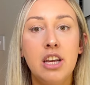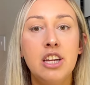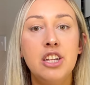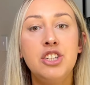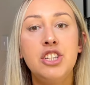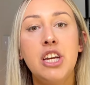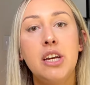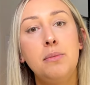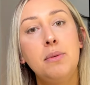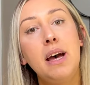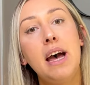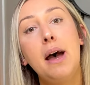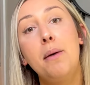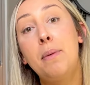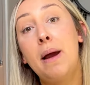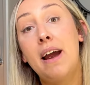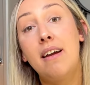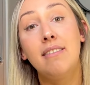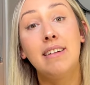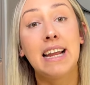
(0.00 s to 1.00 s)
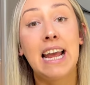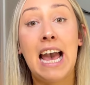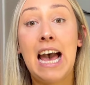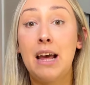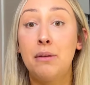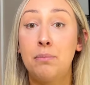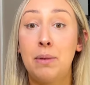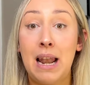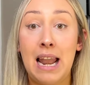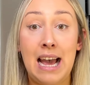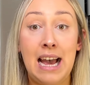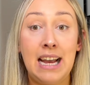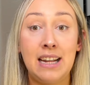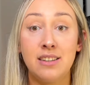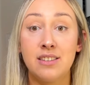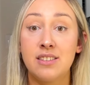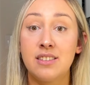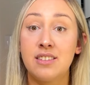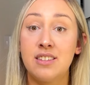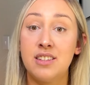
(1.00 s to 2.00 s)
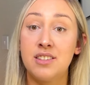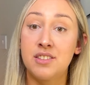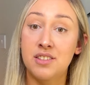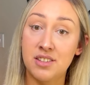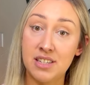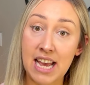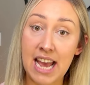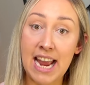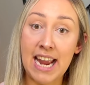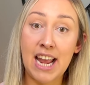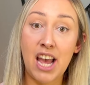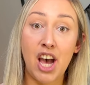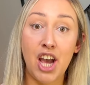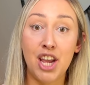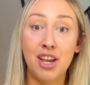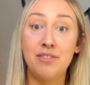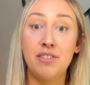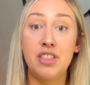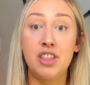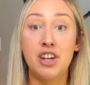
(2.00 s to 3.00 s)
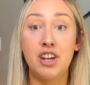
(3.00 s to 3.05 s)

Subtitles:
Jemma apparently had plans to stay over the